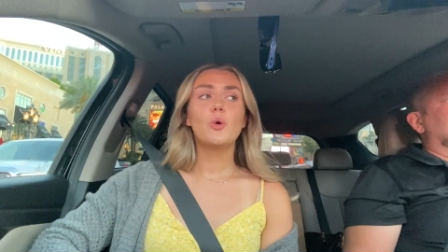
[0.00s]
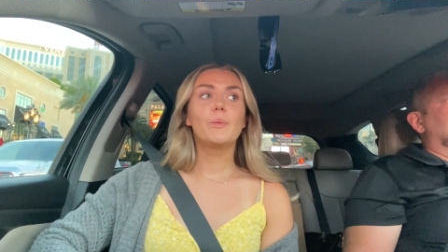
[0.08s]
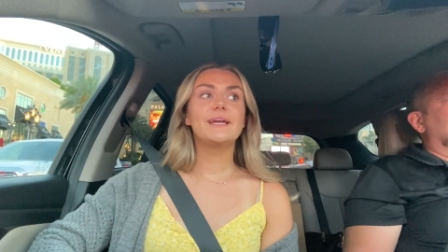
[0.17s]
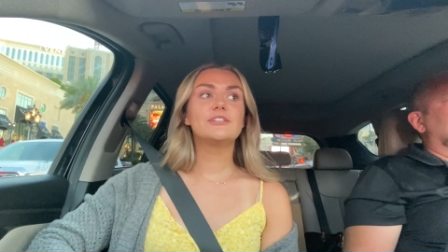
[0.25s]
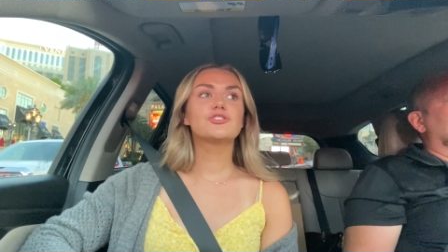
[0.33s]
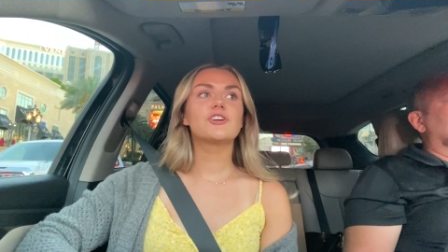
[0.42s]

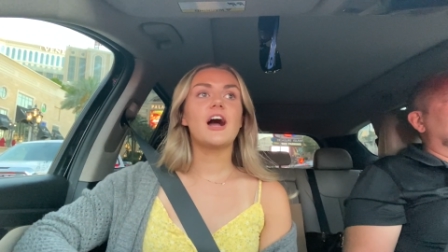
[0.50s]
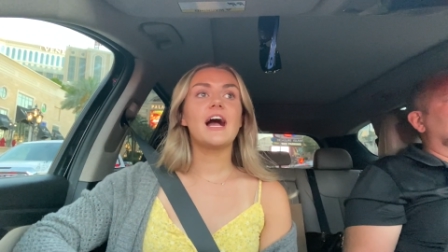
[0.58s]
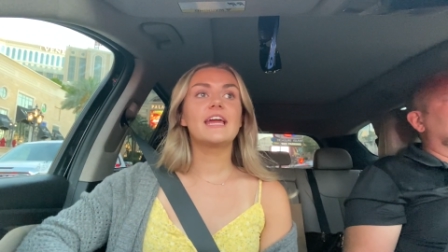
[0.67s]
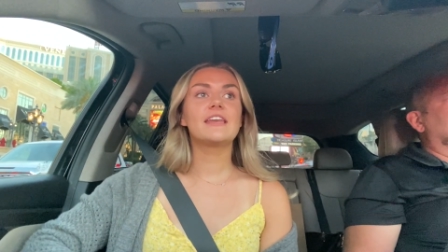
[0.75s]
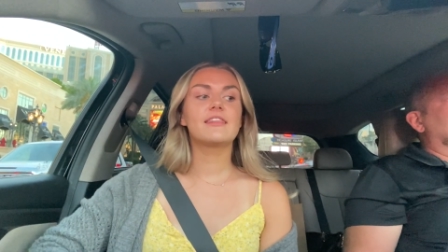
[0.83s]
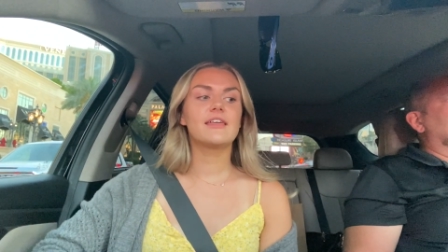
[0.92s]
We
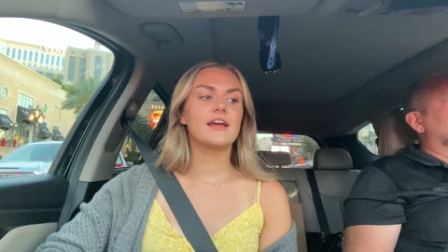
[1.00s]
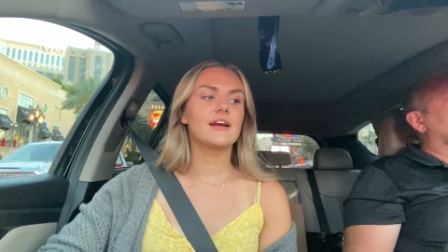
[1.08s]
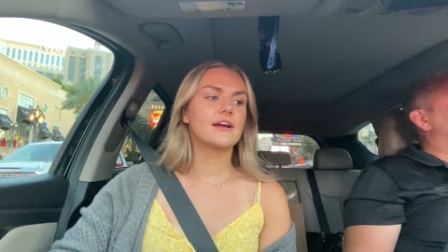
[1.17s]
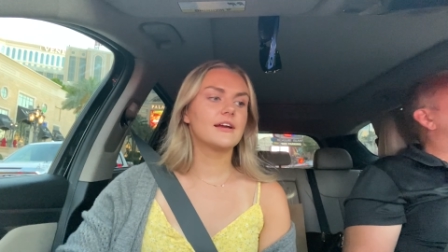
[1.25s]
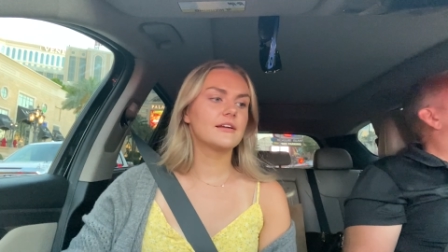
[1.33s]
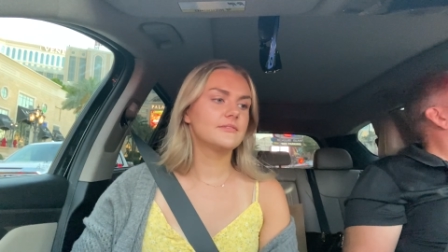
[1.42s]
tried
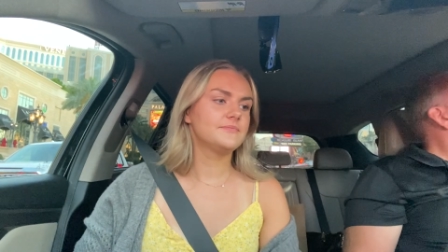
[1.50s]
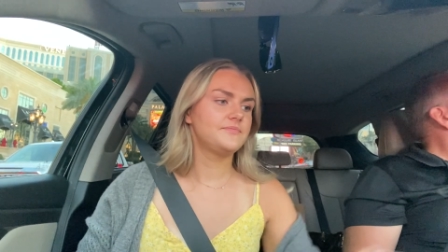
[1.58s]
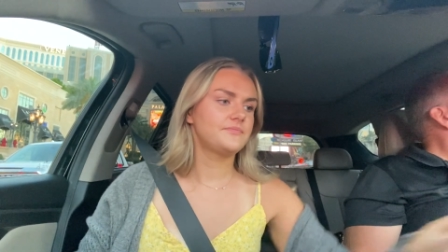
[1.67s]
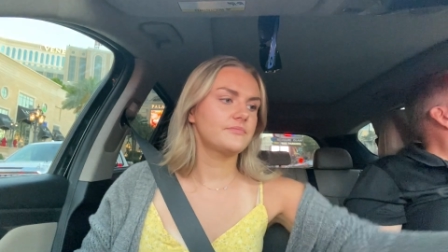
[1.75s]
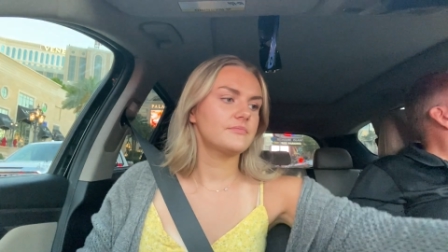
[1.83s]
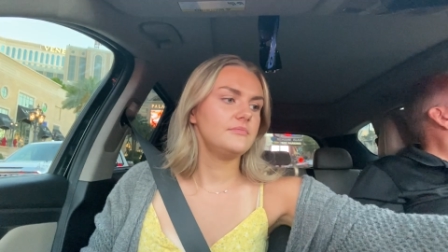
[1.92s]
their,
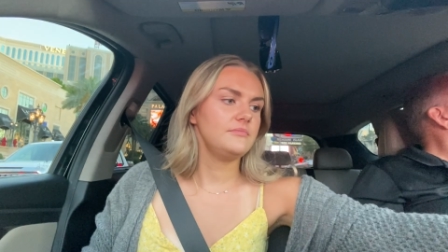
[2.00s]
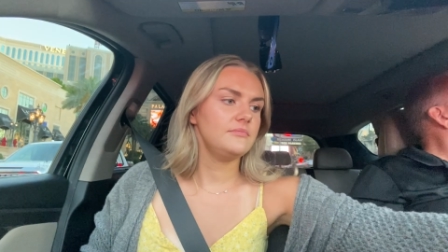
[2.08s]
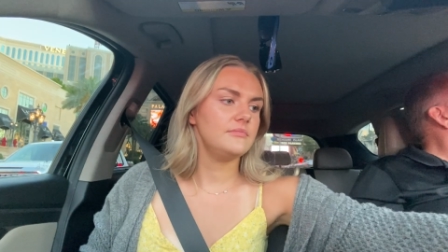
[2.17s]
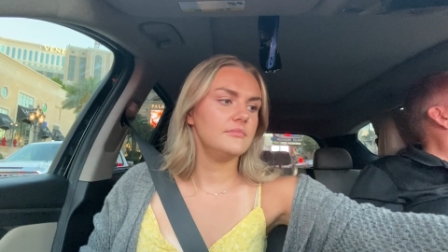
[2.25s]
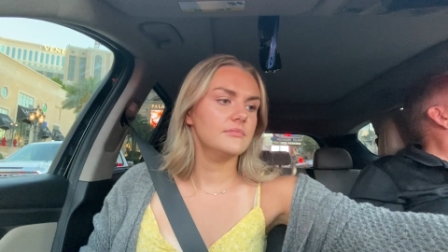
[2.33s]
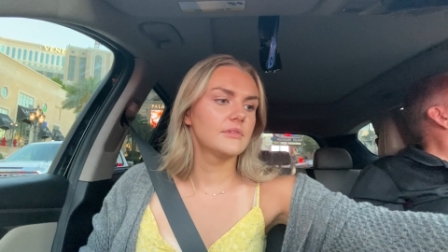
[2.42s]

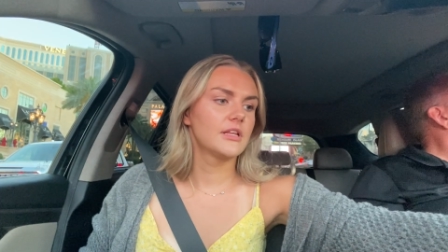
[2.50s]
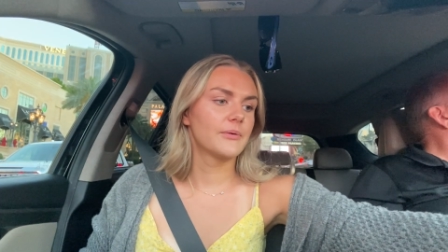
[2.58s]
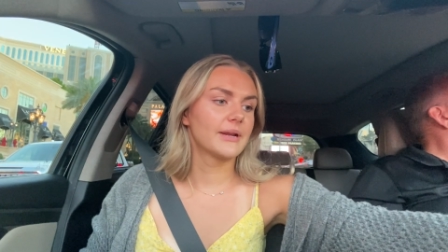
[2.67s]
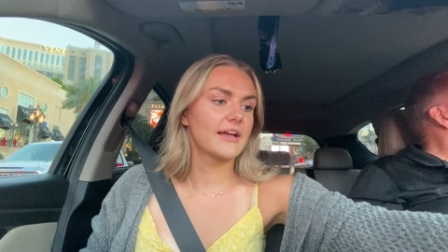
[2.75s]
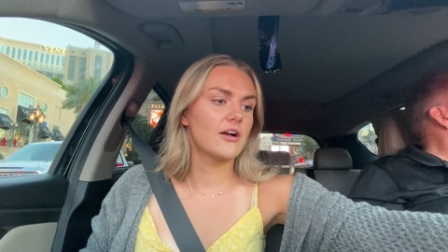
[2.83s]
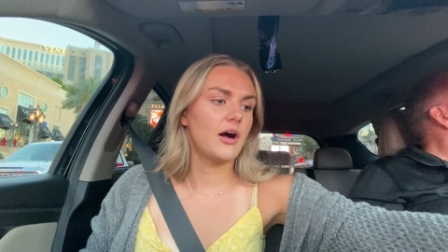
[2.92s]

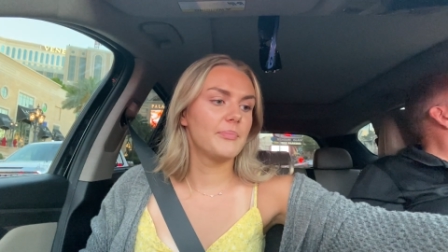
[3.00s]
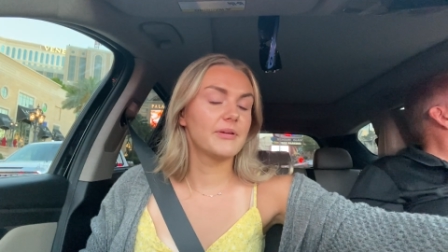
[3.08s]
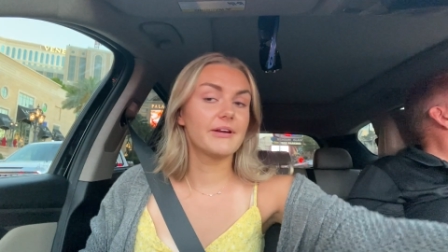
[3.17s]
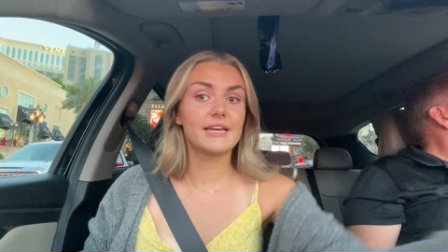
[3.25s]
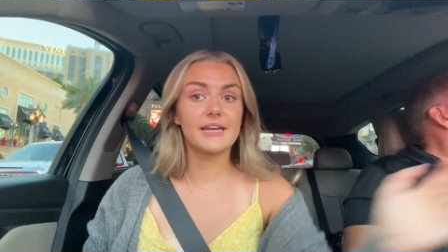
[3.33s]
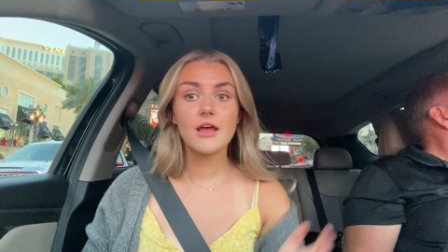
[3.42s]
don't get
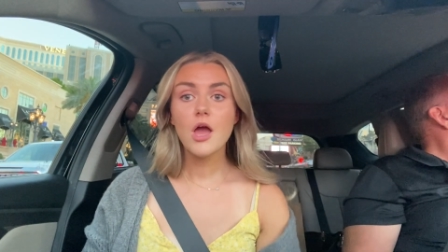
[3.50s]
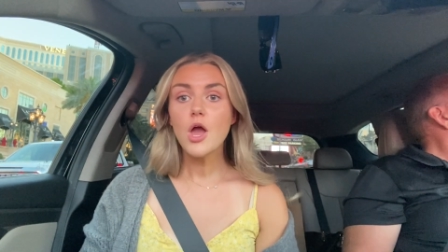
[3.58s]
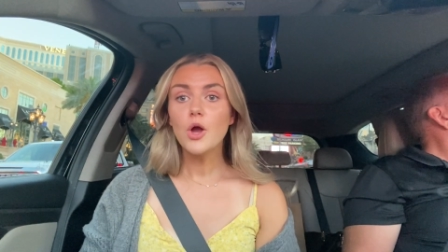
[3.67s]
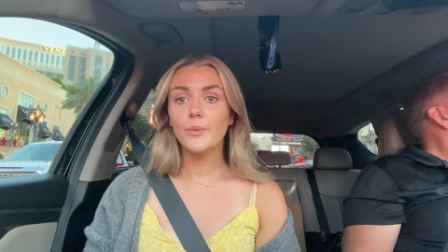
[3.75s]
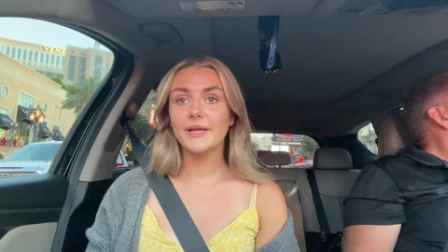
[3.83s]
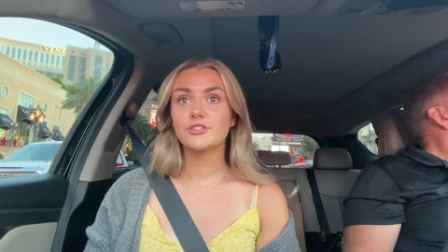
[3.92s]
copyrighted.
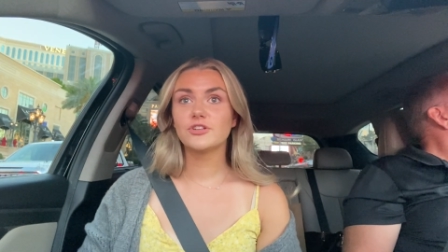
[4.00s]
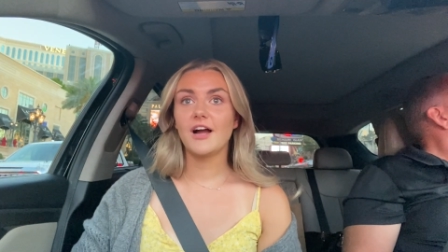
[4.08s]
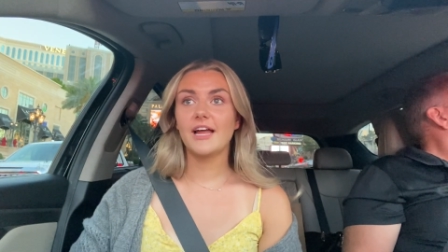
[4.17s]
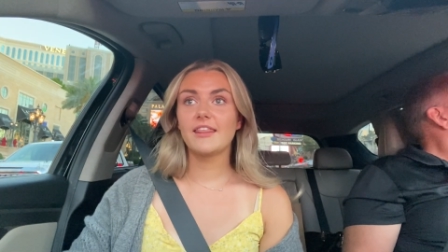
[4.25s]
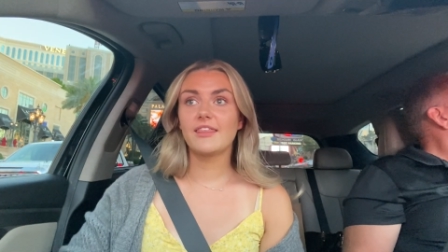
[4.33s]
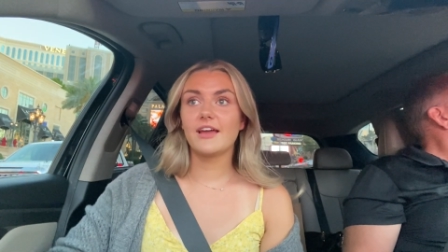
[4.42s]
We
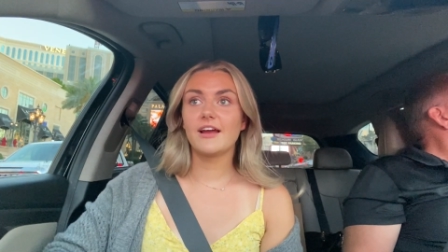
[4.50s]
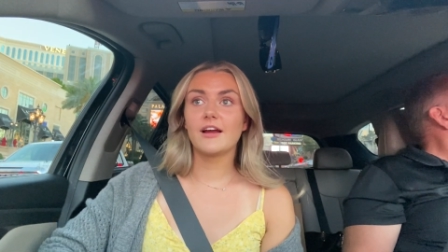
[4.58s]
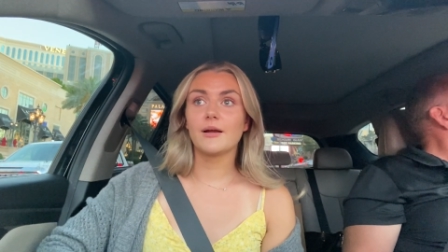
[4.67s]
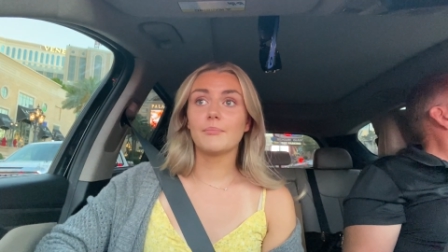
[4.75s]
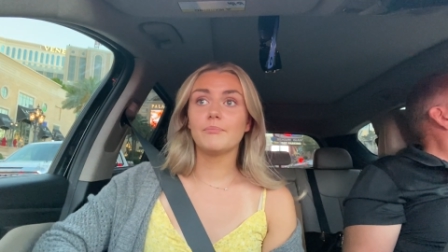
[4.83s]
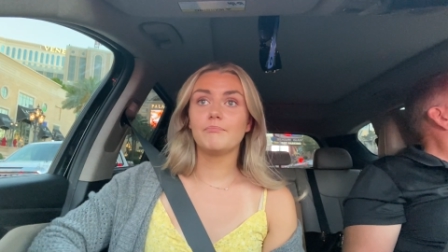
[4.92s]
tried
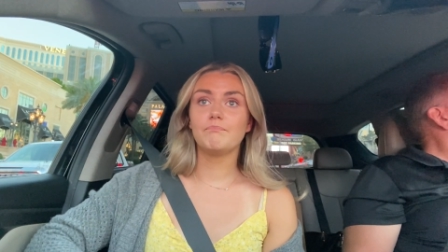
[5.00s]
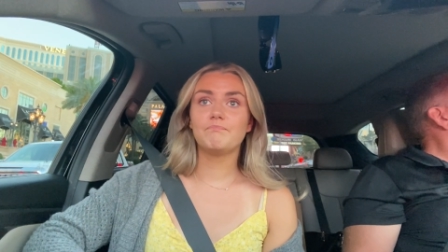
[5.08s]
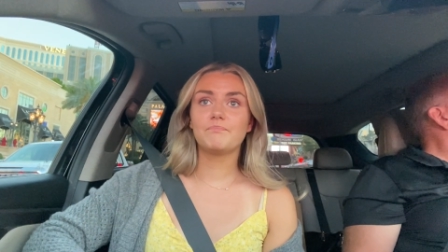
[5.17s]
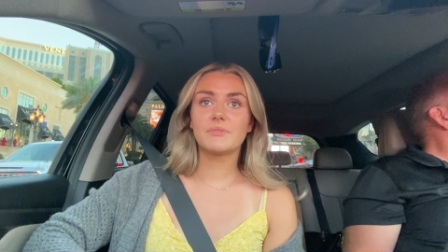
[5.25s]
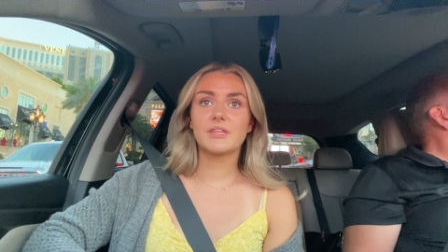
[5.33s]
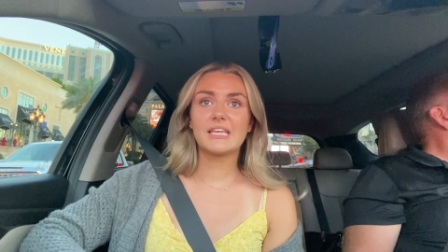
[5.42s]
their
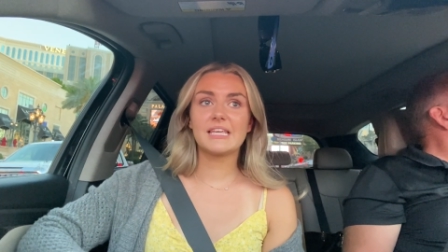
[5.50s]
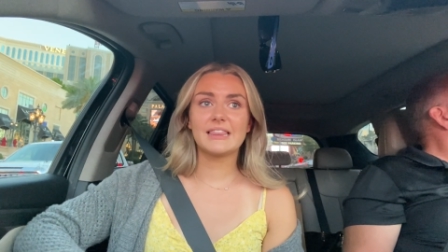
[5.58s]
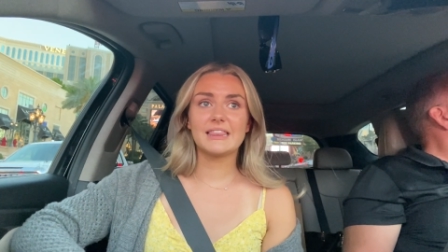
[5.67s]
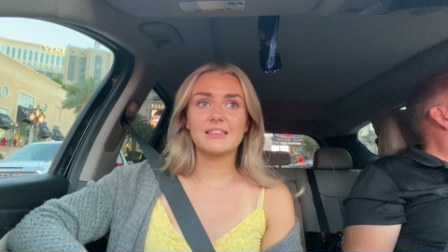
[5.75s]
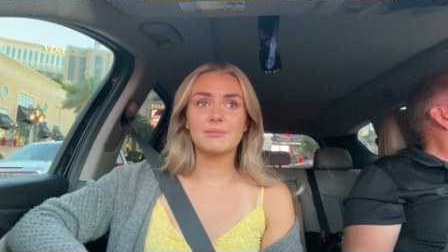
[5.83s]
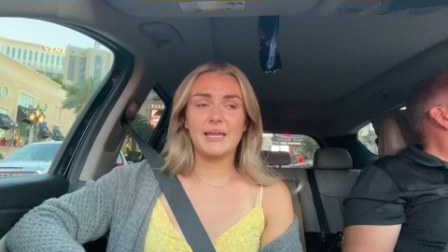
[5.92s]

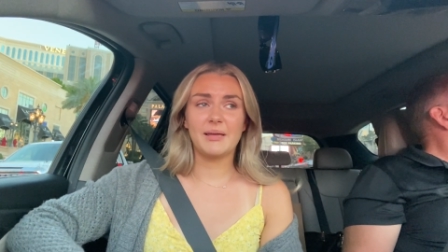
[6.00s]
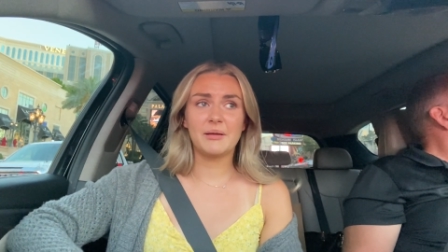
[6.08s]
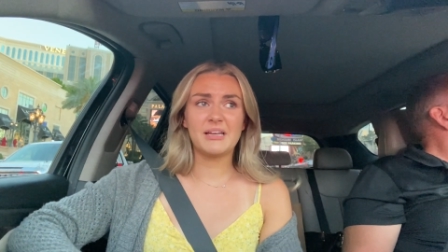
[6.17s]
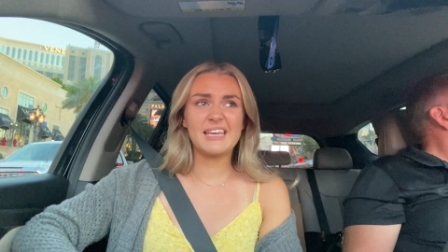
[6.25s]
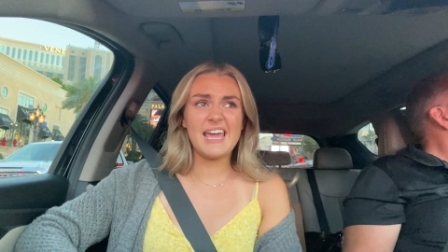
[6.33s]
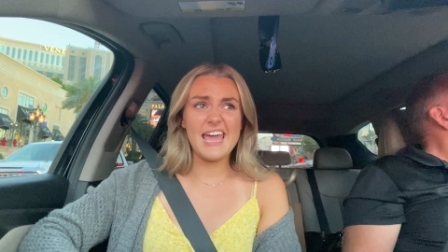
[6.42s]

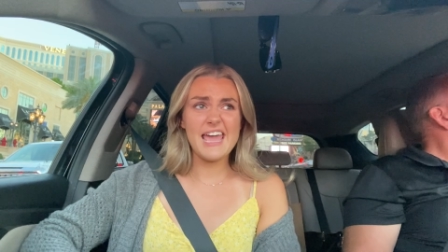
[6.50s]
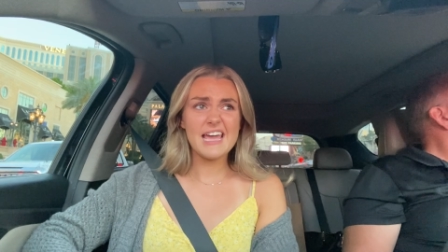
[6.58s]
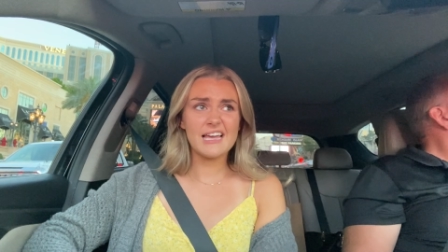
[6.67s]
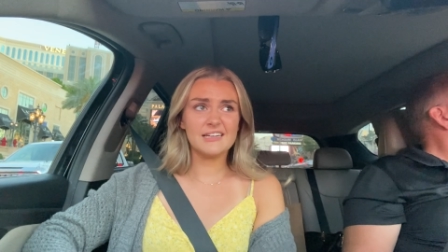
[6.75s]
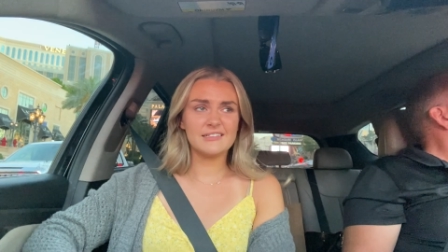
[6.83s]
like cake.